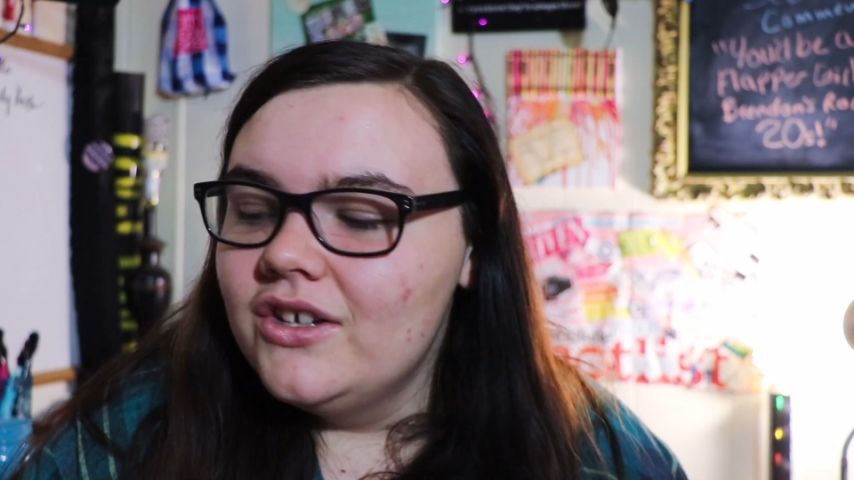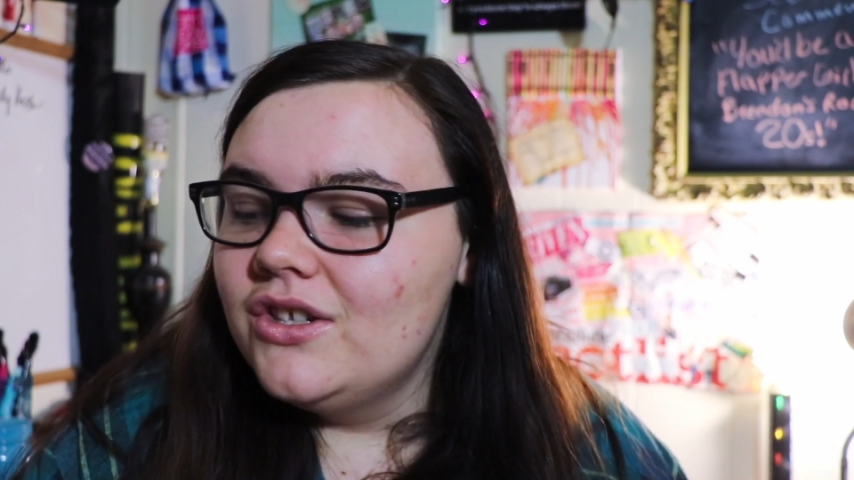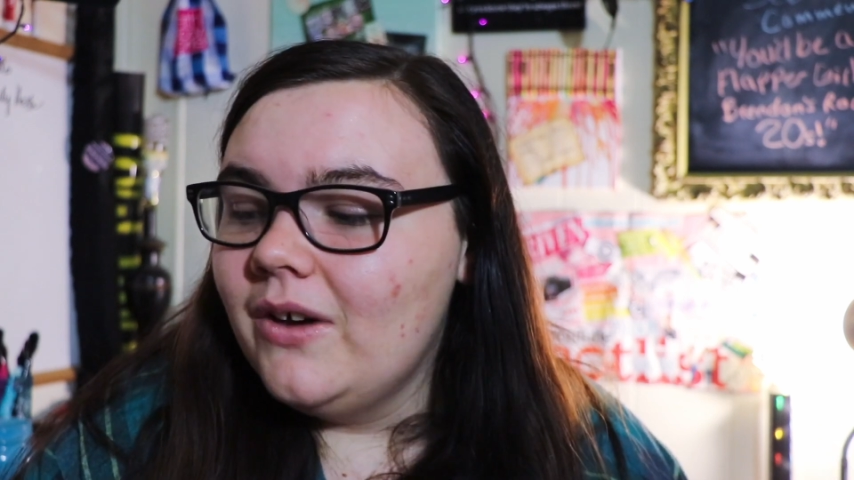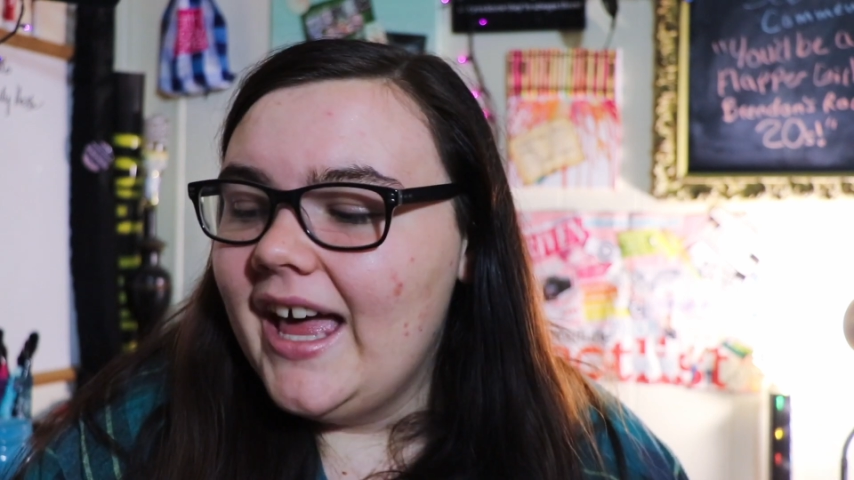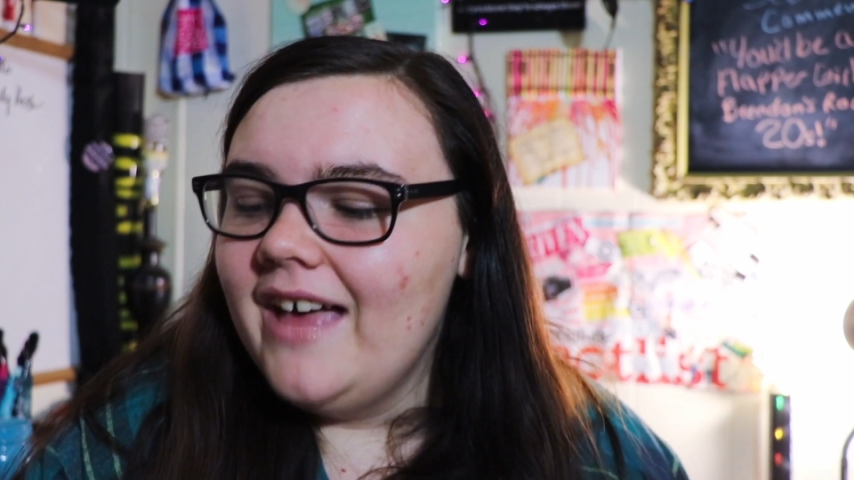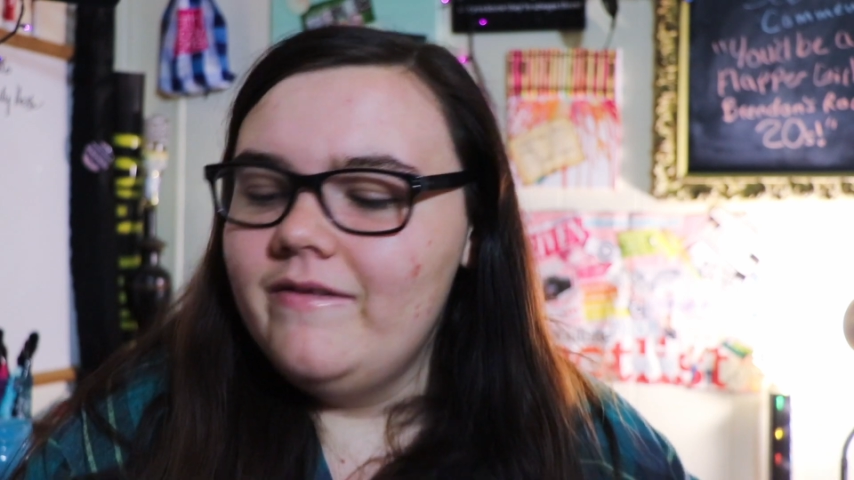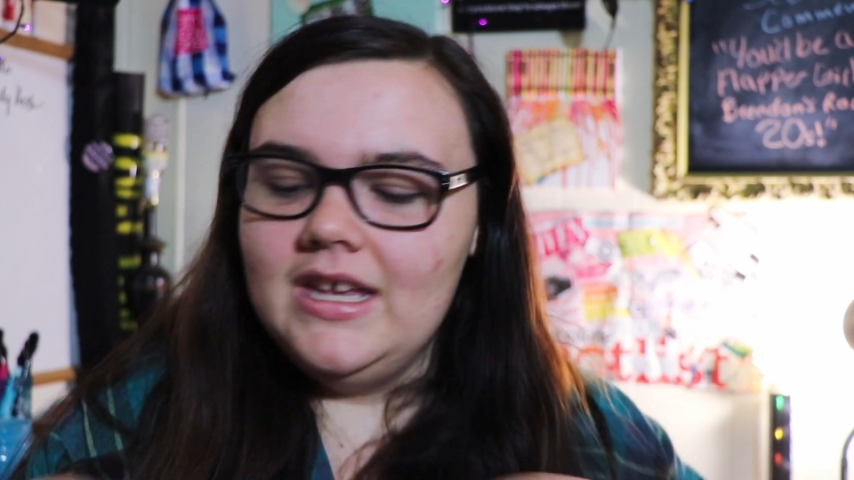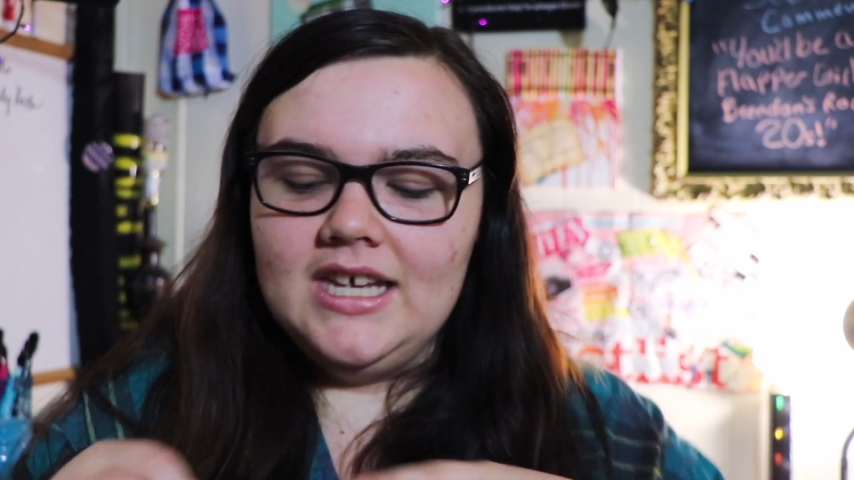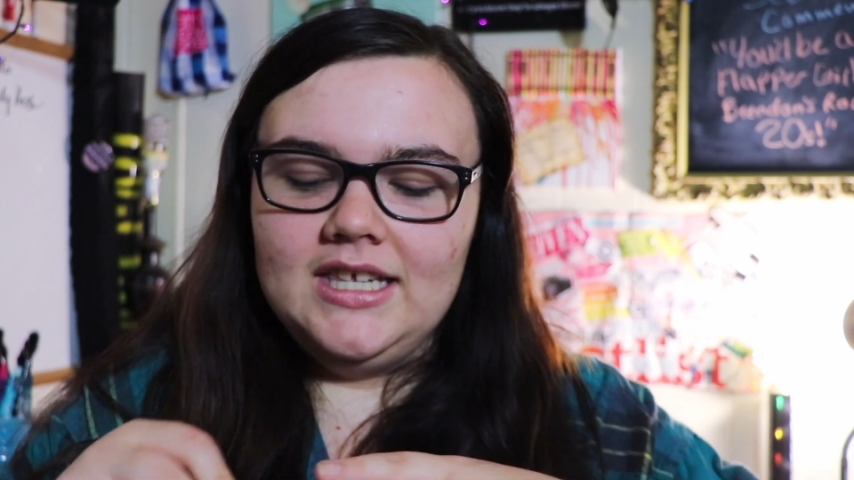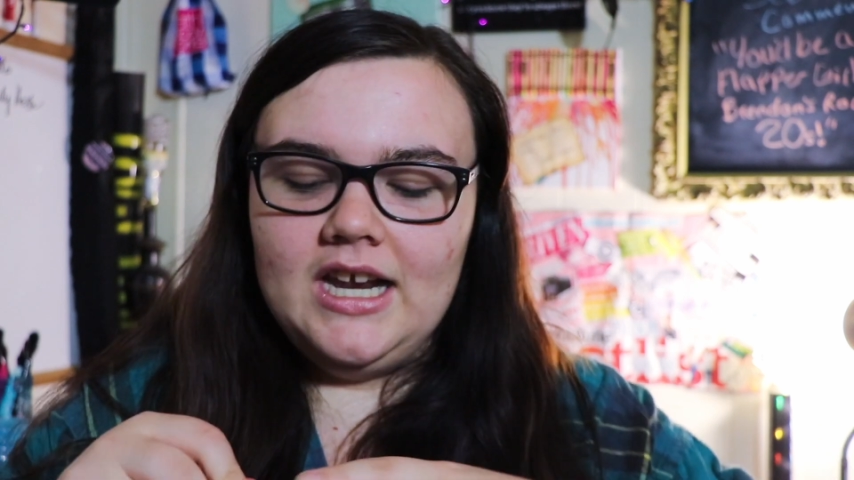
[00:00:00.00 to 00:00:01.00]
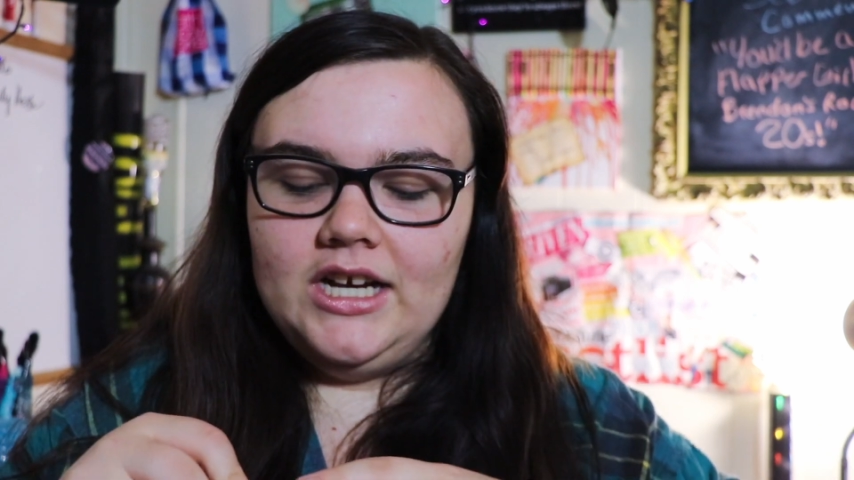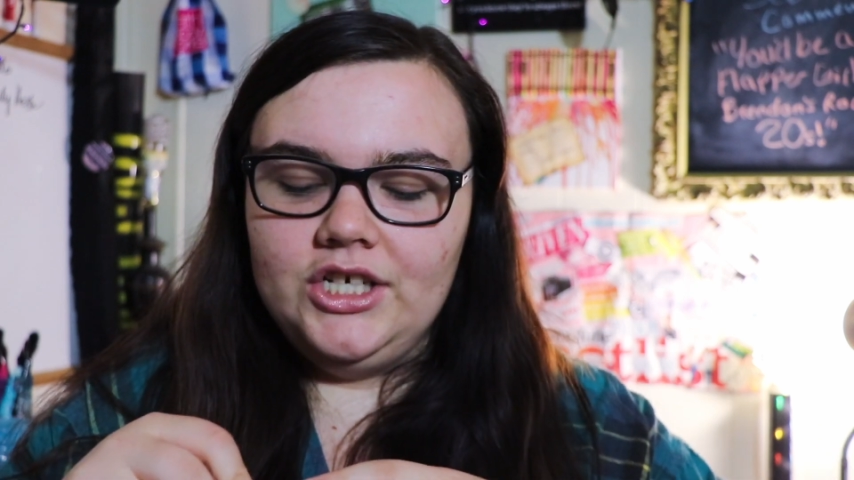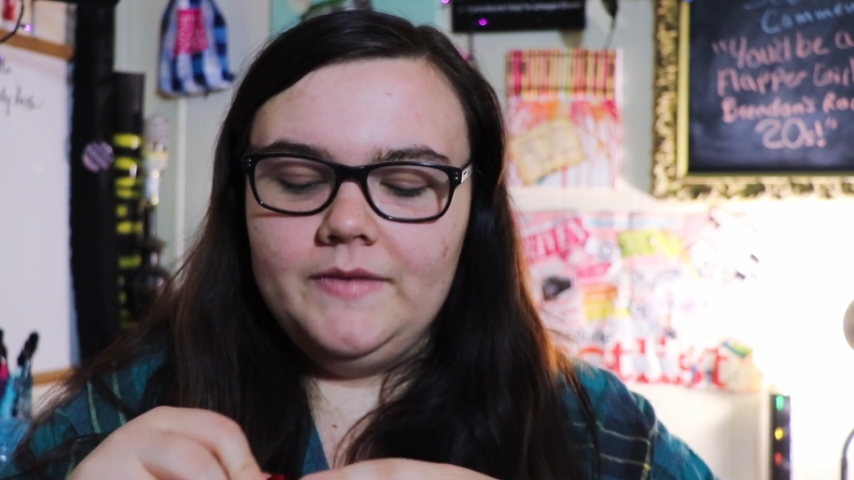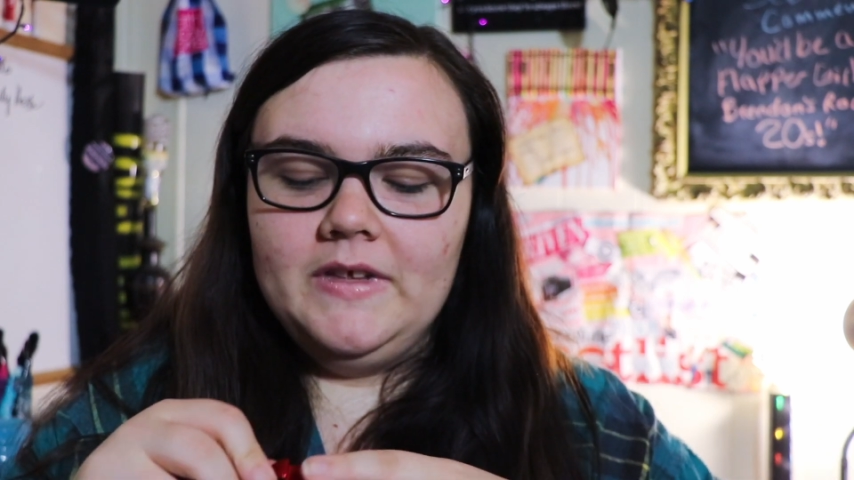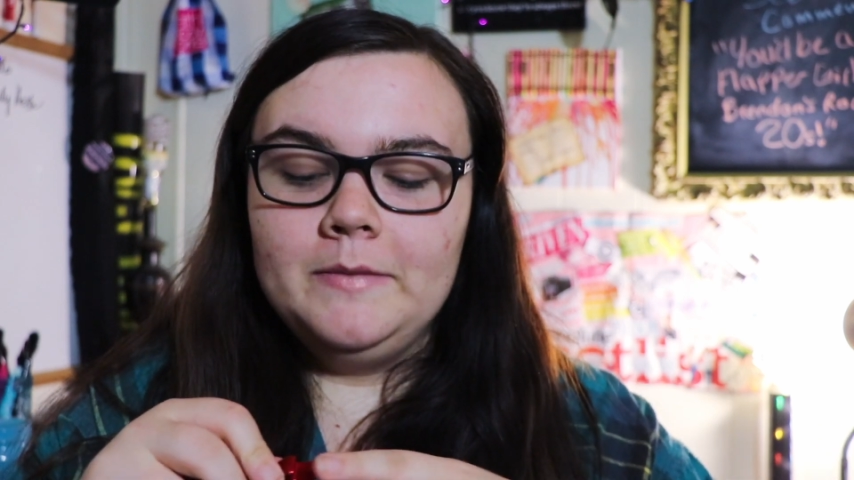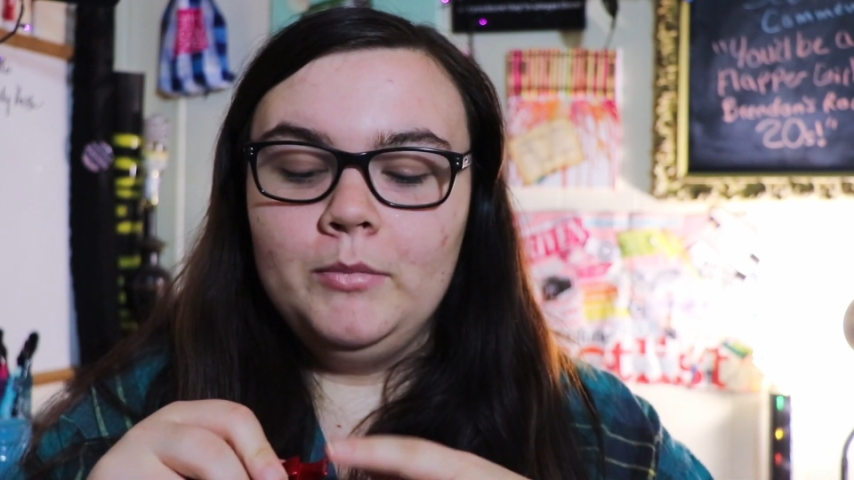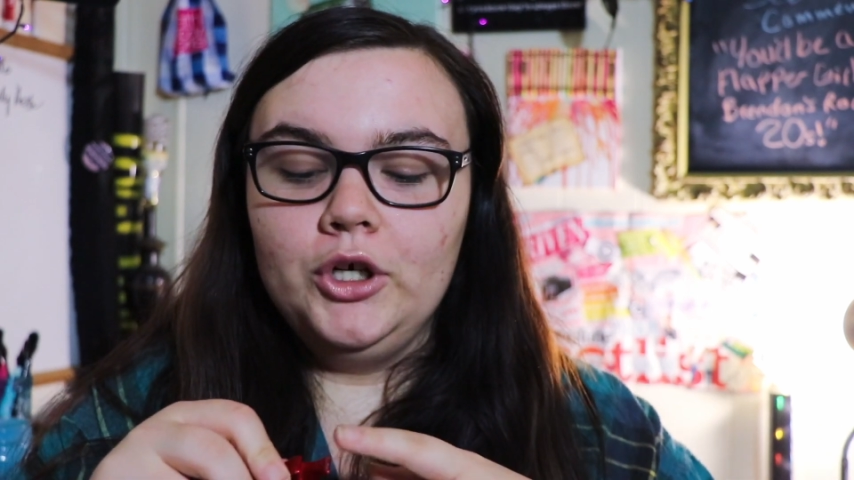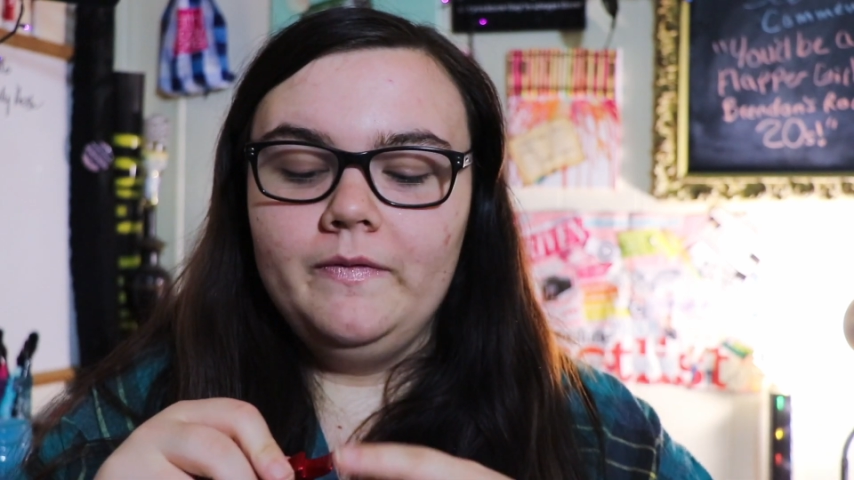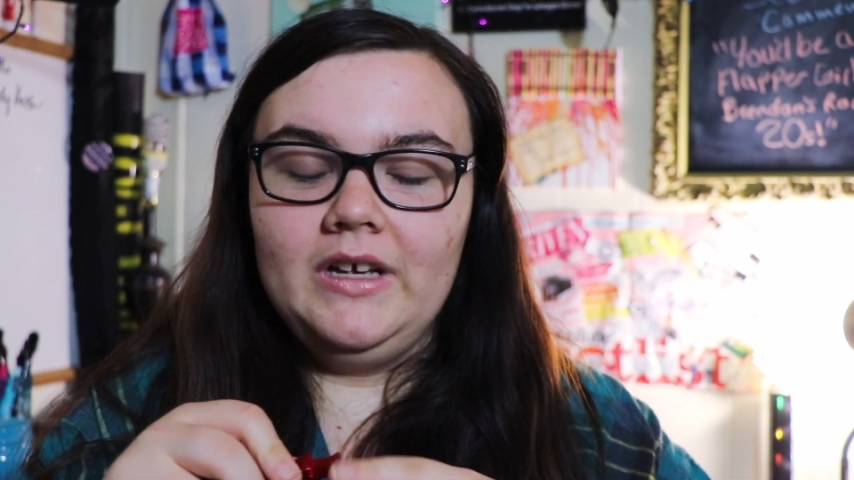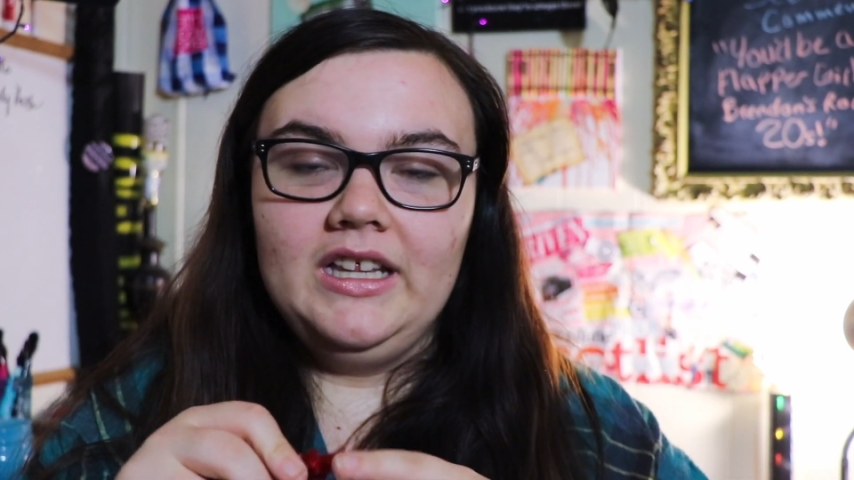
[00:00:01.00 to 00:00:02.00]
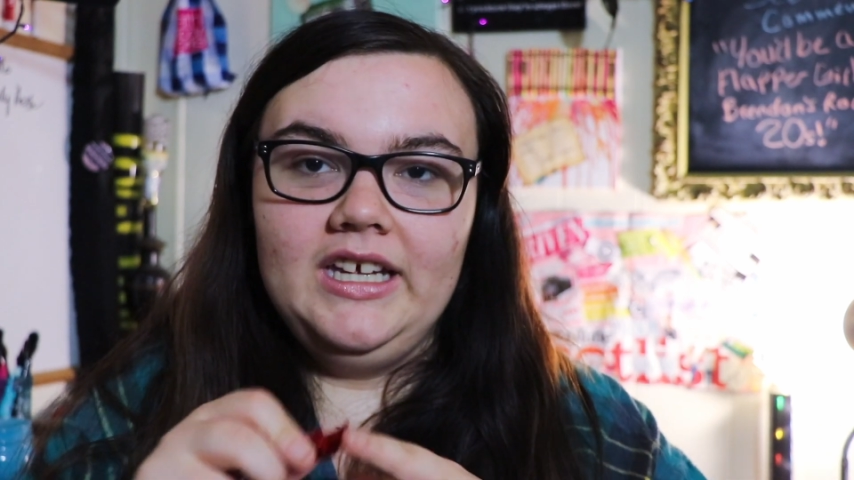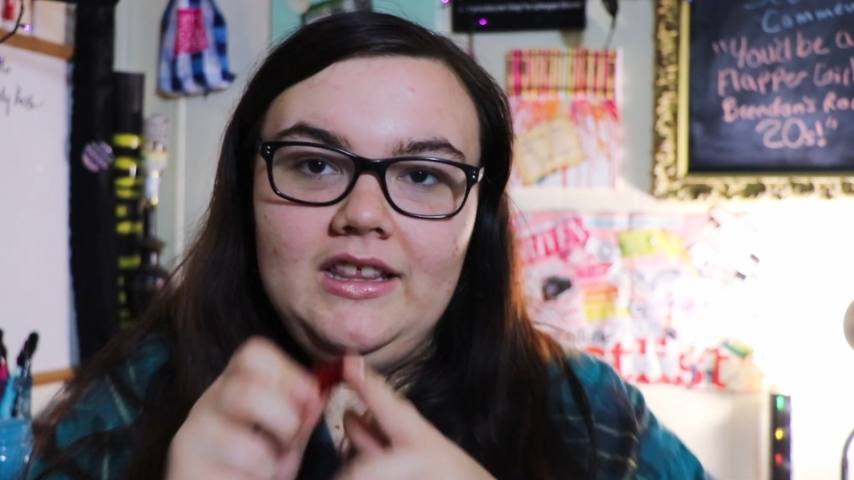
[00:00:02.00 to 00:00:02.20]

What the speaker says: So I have this, and it just fits perfectly.